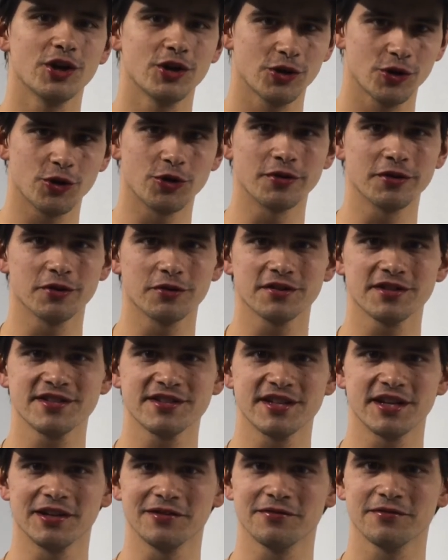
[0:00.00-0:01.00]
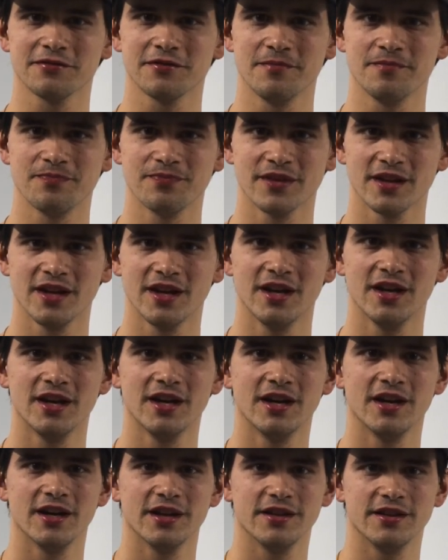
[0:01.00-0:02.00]
Choreo stuff.
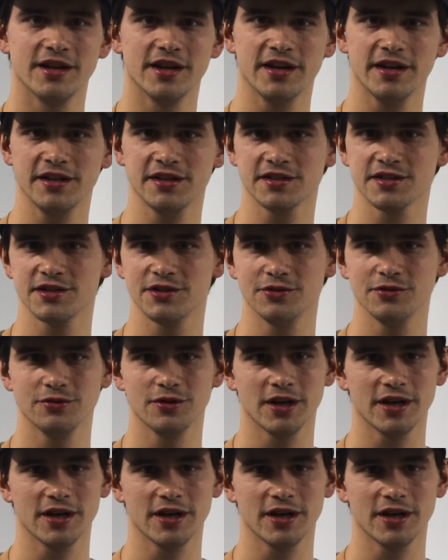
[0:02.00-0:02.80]
The ISU